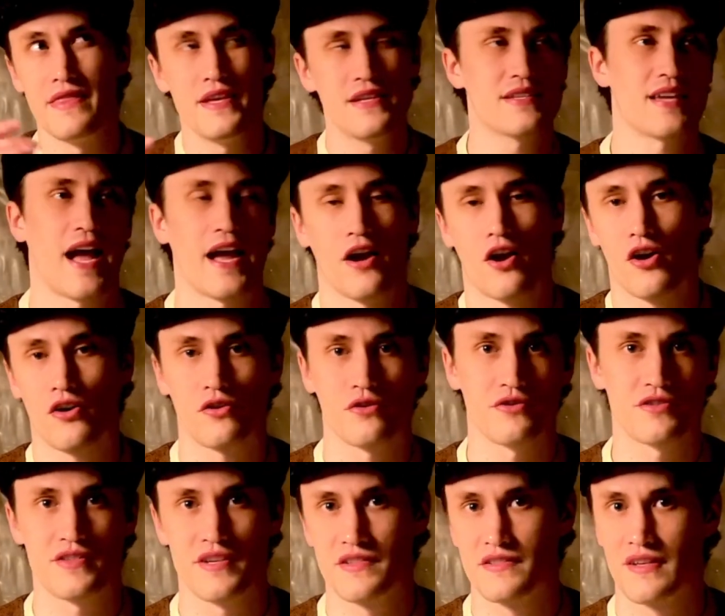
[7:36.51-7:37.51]
this
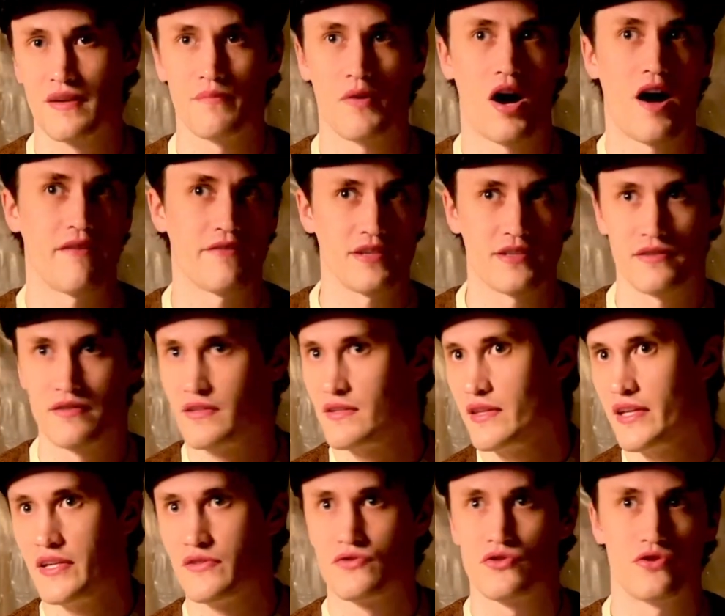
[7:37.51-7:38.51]
hierarchical system obviously leads